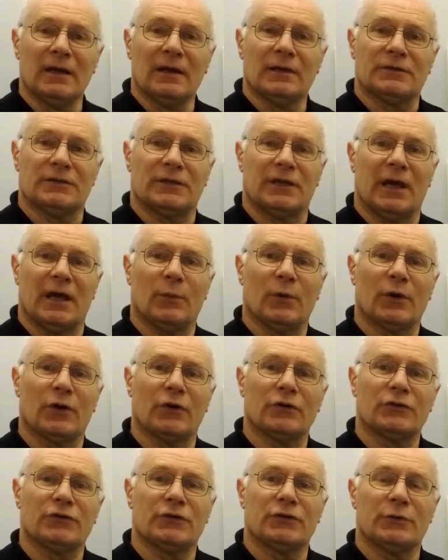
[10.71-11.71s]
Today we're
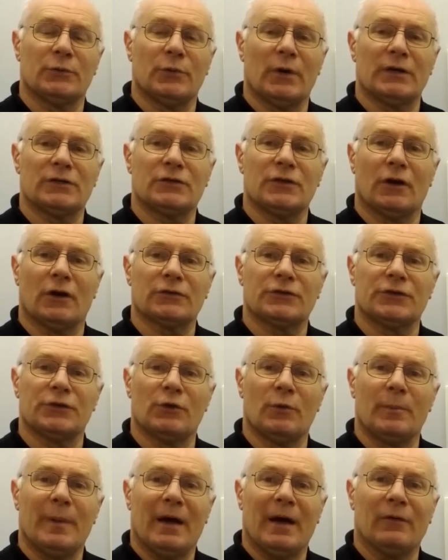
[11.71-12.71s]
going to talk to you
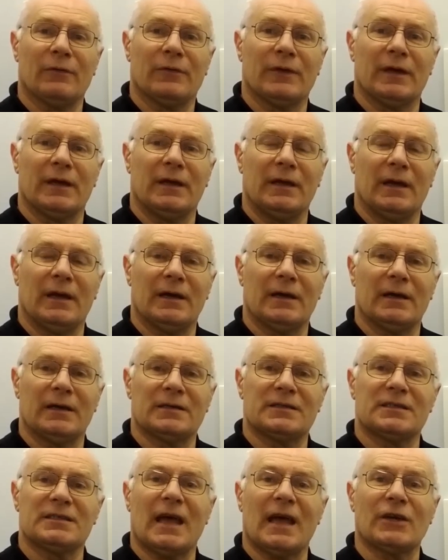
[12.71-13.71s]
about the
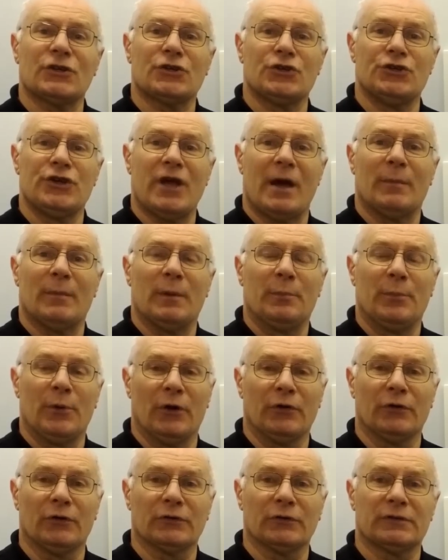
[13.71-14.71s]
Sash Jammer
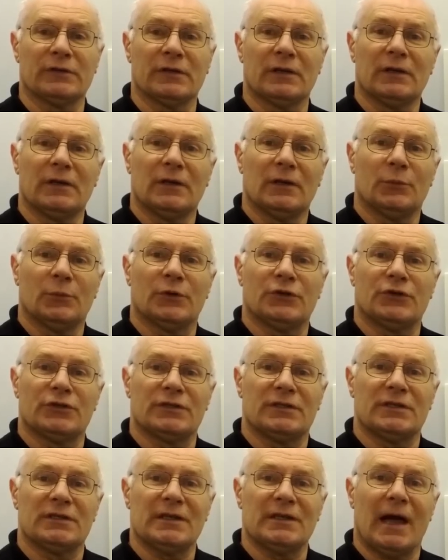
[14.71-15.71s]
product, which is
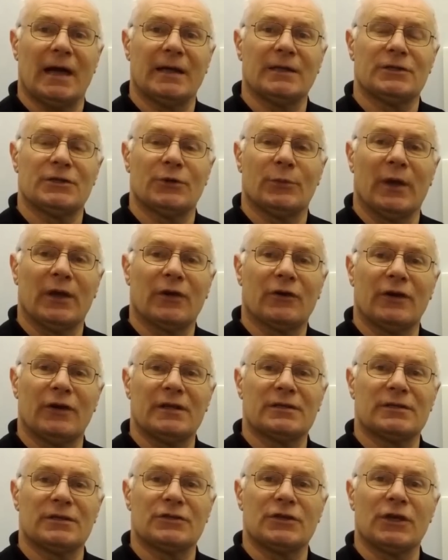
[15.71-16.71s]
designed to
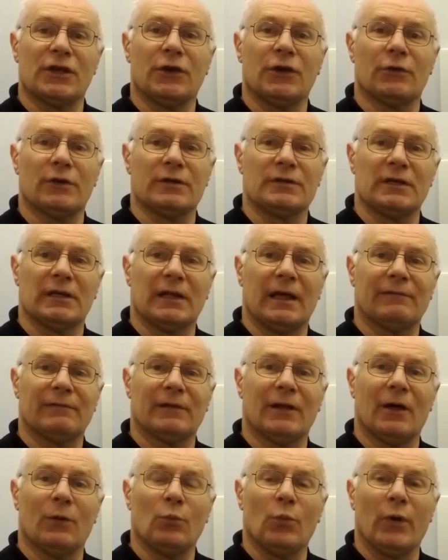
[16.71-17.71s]
increase the security
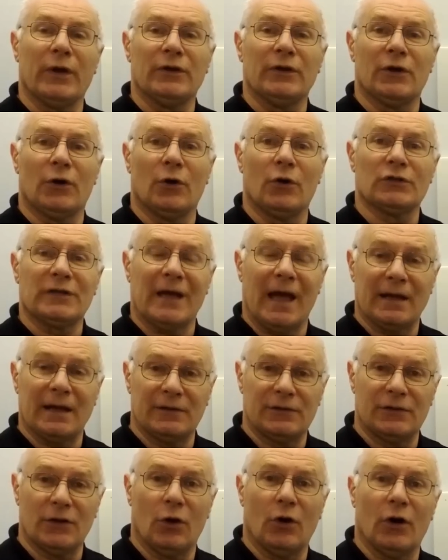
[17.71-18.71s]
level on windows
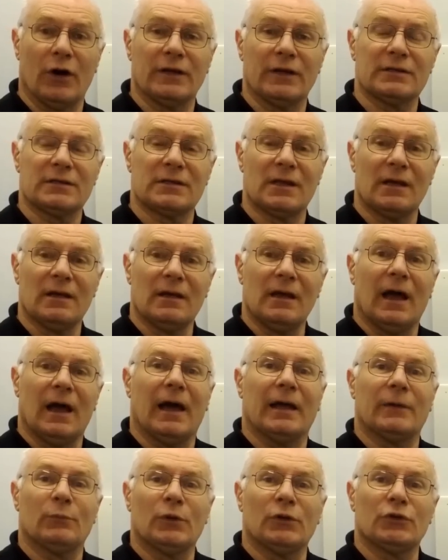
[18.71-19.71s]
and doors,
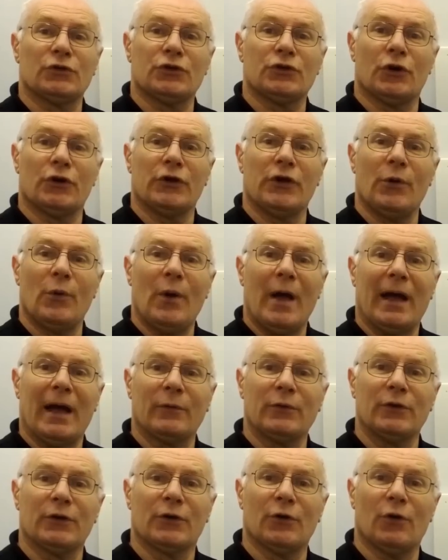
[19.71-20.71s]
and we'll show you
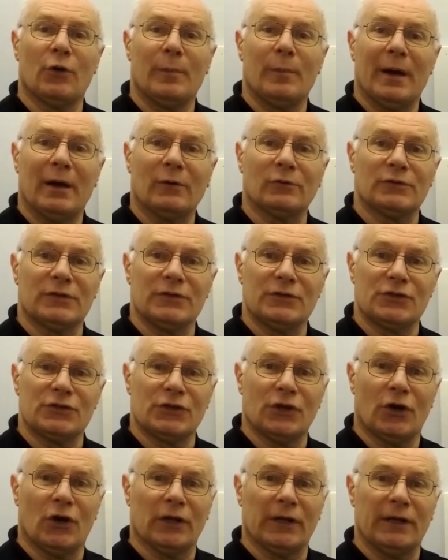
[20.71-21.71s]
how you go about
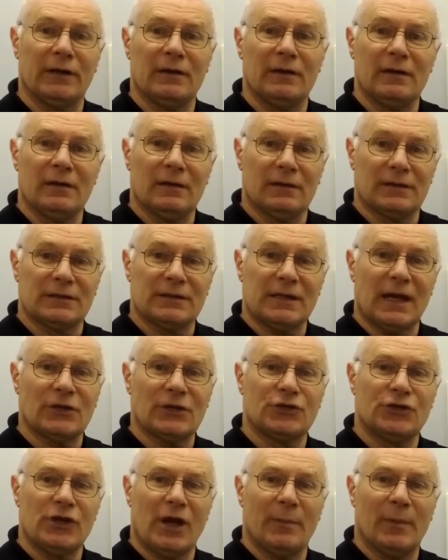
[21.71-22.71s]
installing the
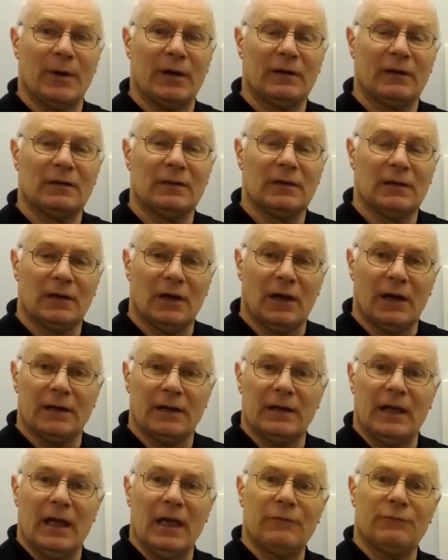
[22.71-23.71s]
Sash Jammer
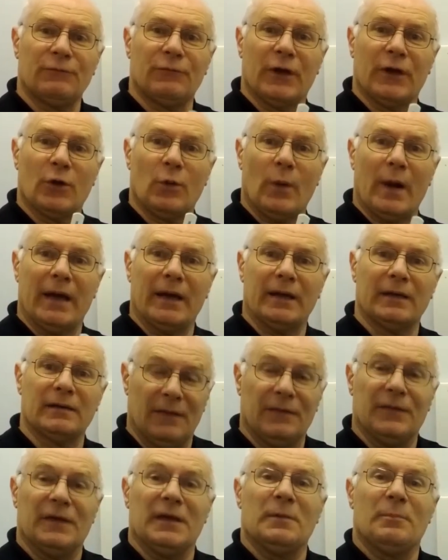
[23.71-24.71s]
and, if required,
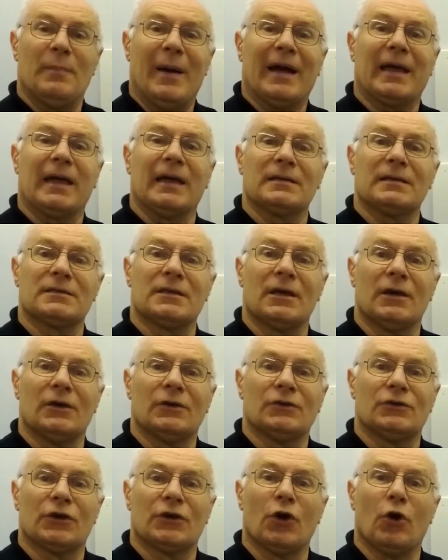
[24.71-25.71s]
the packers
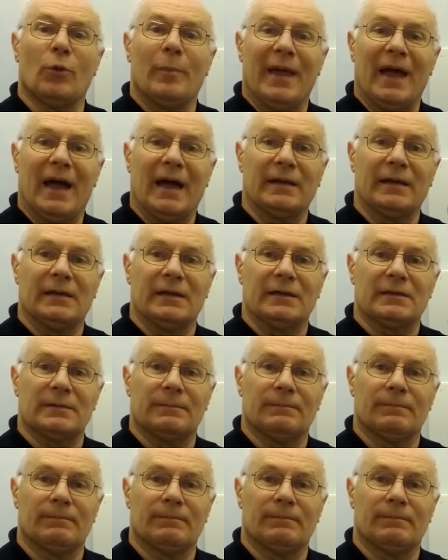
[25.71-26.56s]
to go behind it.